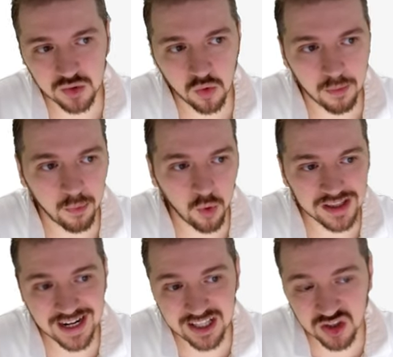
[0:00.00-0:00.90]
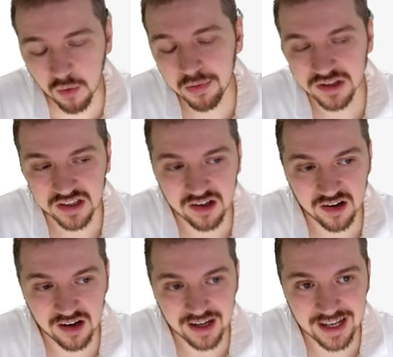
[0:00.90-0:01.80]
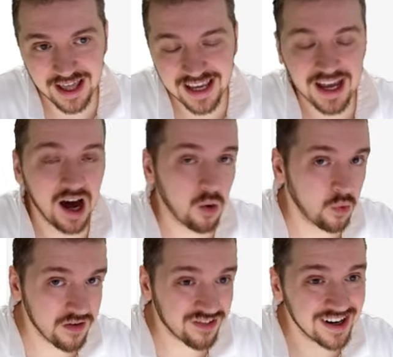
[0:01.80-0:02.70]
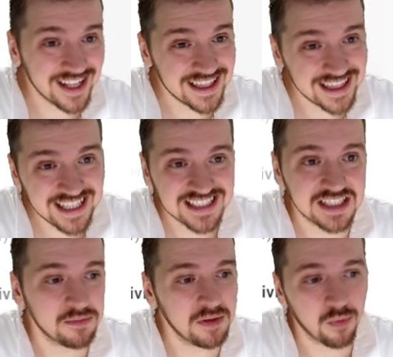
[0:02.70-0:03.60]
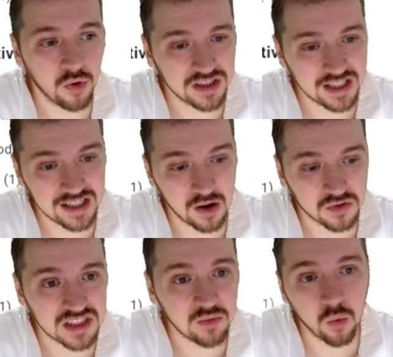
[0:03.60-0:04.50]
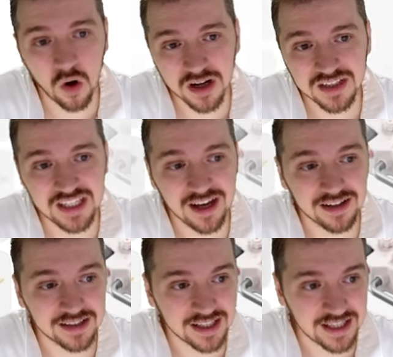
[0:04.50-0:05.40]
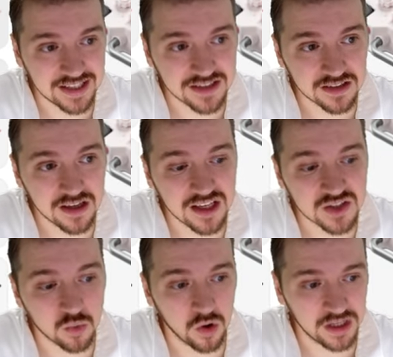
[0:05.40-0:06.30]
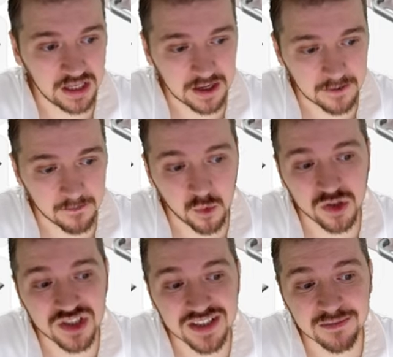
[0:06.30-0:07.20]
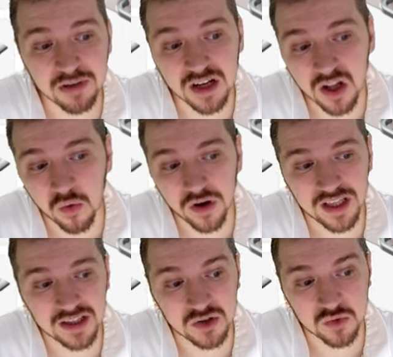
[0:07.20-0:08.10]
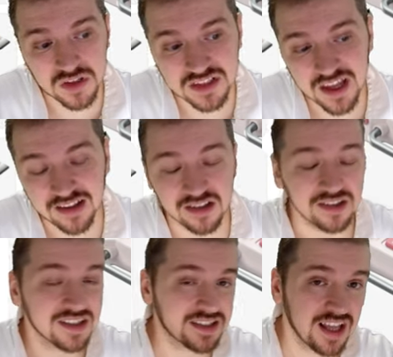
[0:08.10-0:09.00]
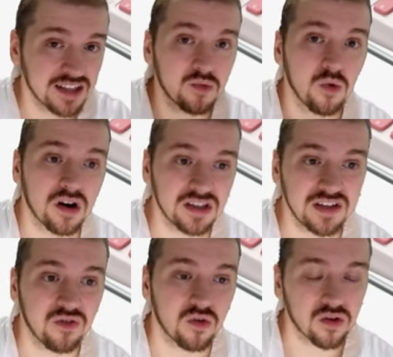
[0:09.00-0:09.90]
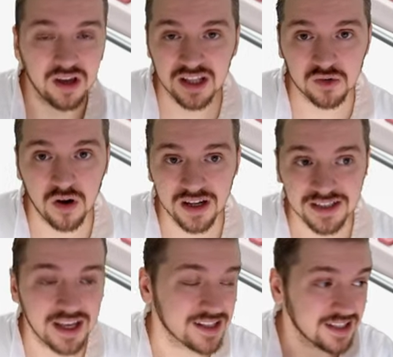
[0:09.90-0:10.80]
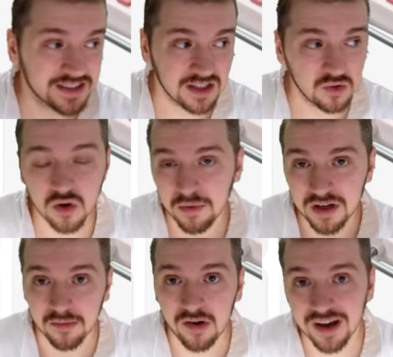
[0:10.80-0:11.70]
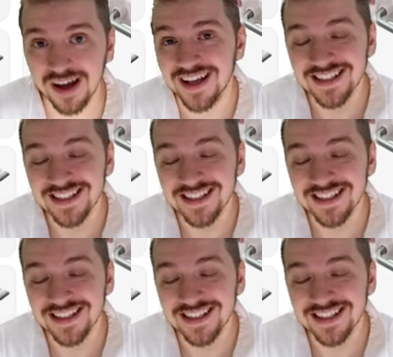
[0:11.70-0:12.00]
to a point that I don't particularly like, however, it needs to be pointed out. The warranty on these is one year, which is below industry standard. The standard warranty for electronics, at least in Europe and America,